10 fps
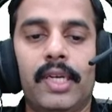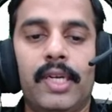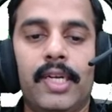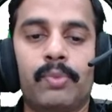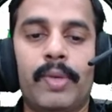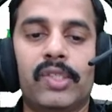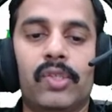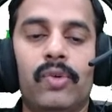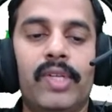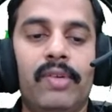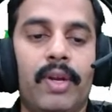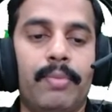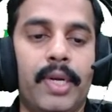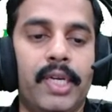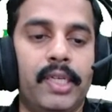expansion of dy by
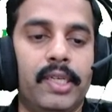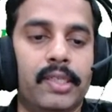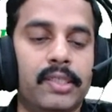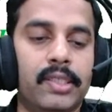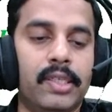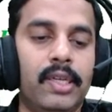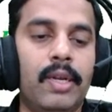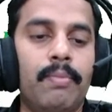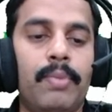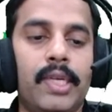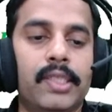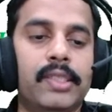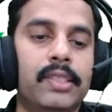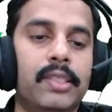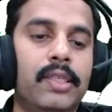dx
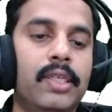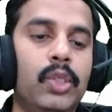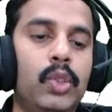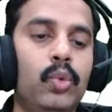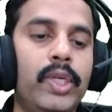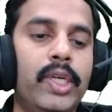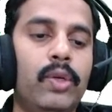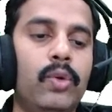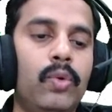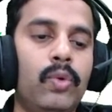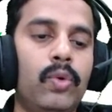plus 2 into